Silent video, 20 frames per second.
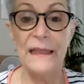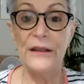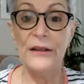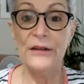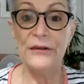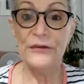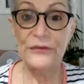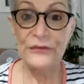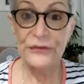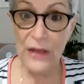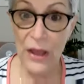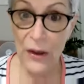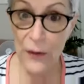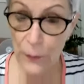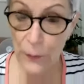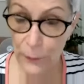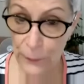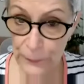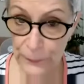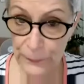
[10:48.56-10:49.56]

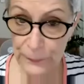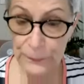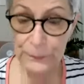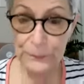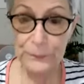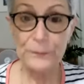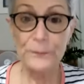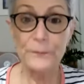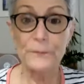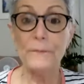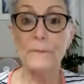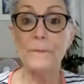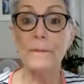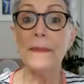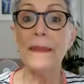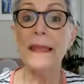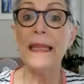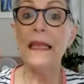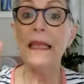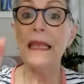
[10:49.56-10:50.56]
So,
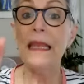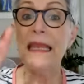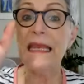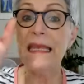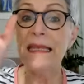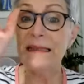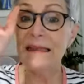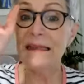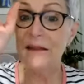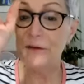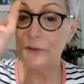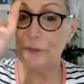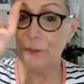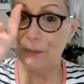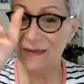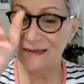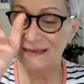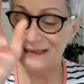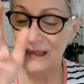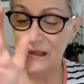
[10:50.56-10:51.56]
in the
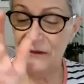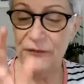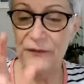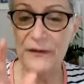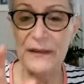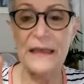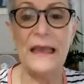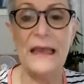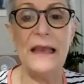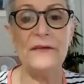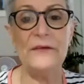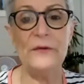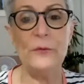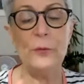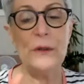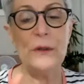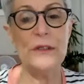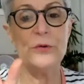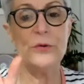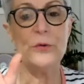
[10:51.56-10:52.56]
specific case
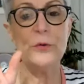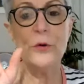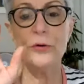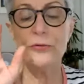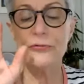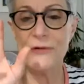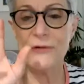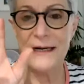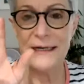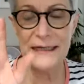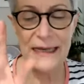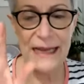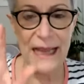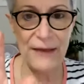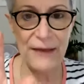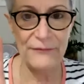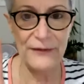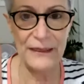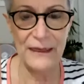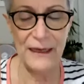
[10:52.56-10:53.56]
when you already
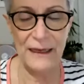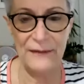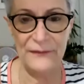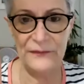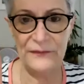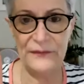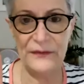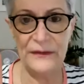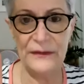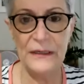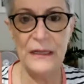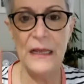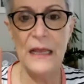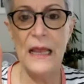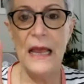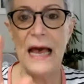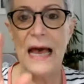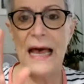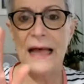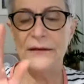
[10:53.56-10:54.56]
have a cancer
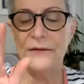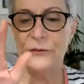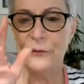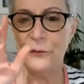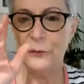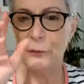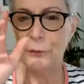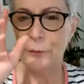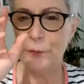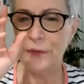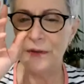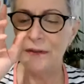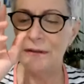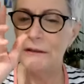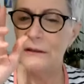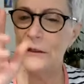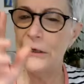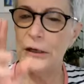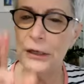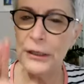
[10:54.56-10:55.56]
and you've
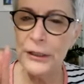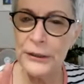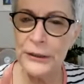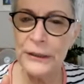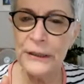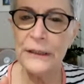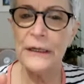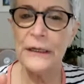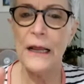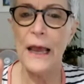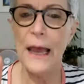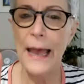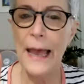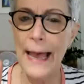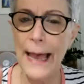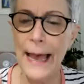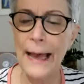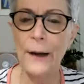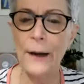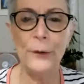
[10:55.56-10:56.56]
been learning
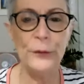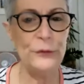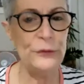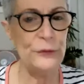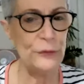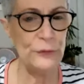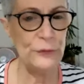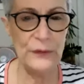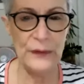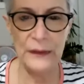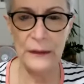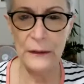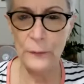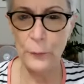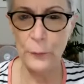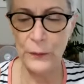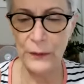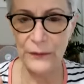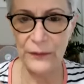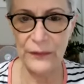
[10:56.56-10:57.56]
how to deal
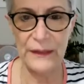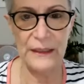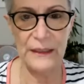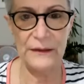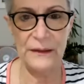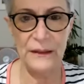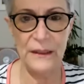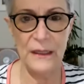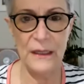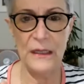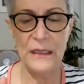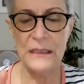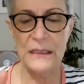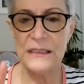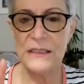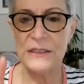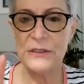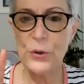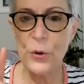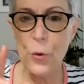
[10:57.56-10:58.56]
with it
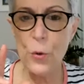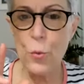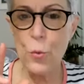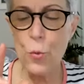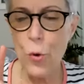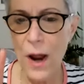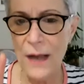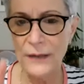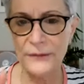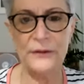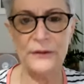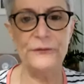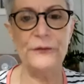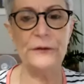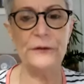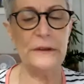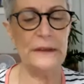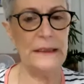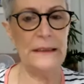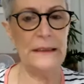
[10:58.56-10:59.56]
so
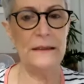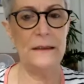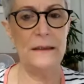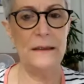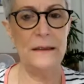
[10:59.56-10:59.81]
wonderfully